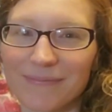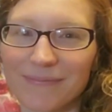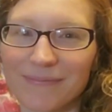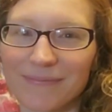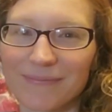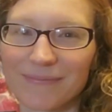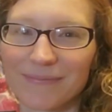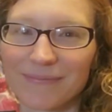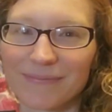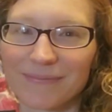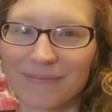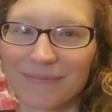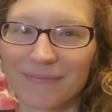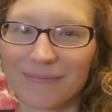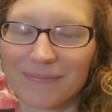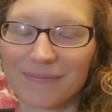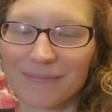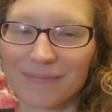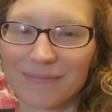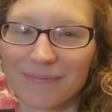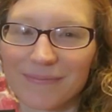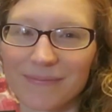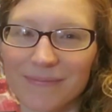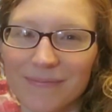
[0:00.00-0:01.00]

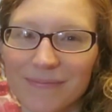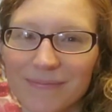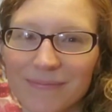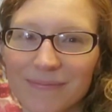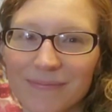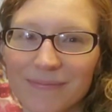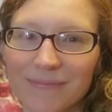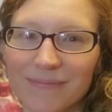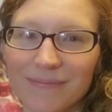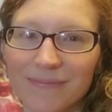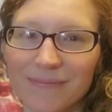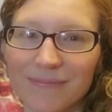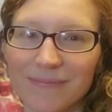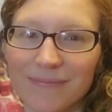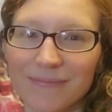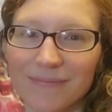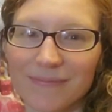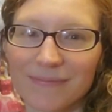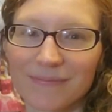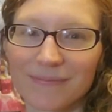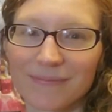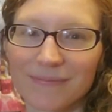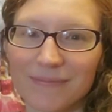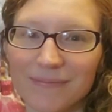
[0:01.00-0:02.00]

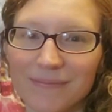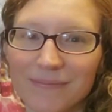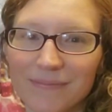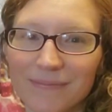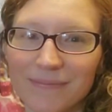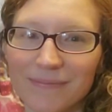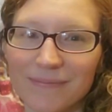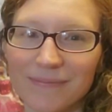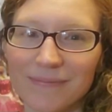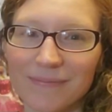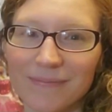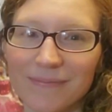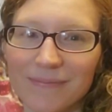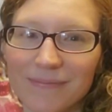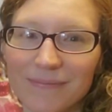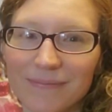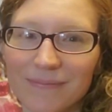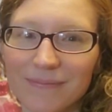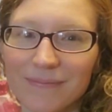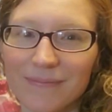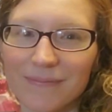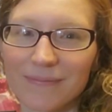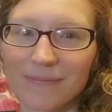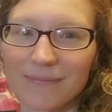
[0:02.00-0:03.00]

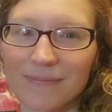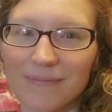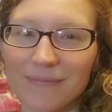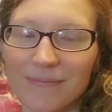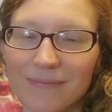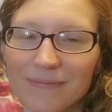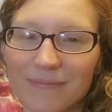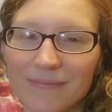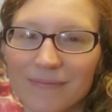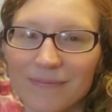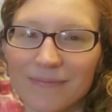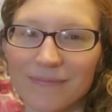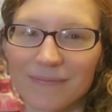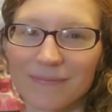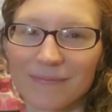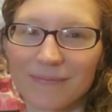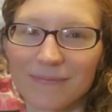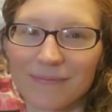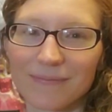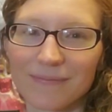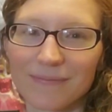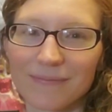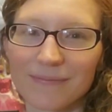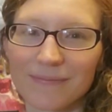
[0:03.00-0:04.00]

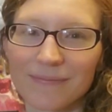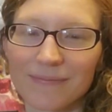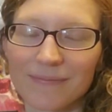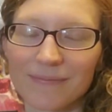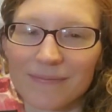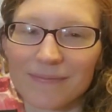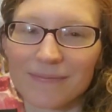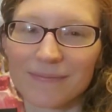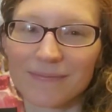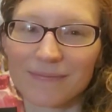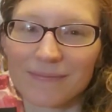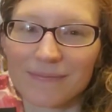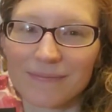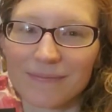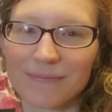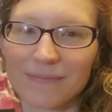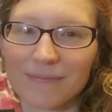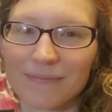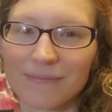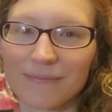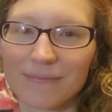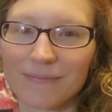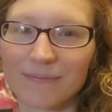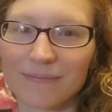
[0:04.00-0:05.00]

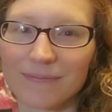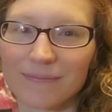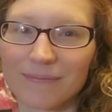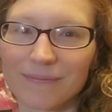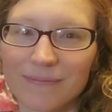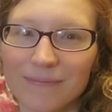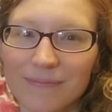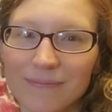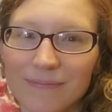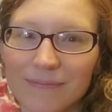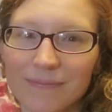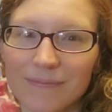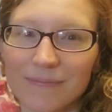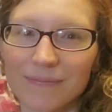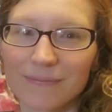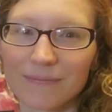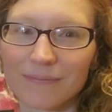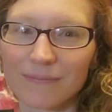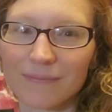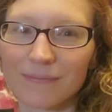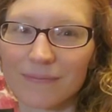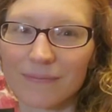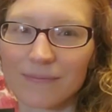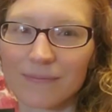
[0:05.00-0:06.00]

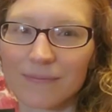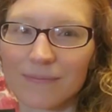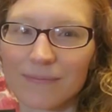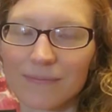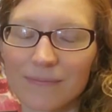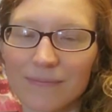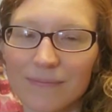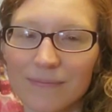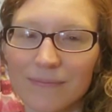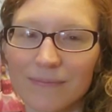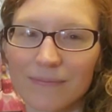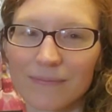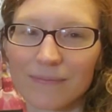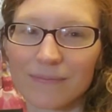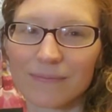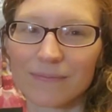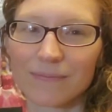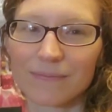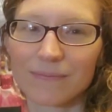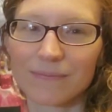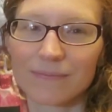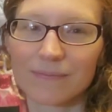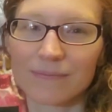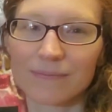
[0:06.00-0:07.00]

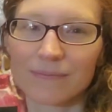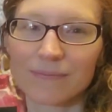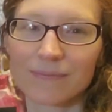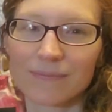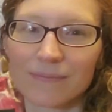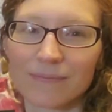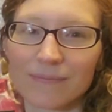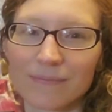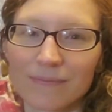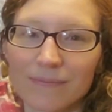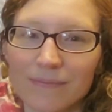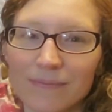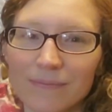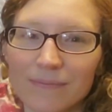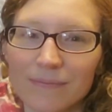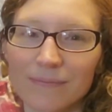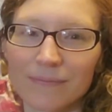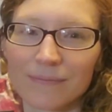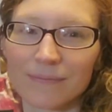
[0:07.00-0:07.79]
(not speaking)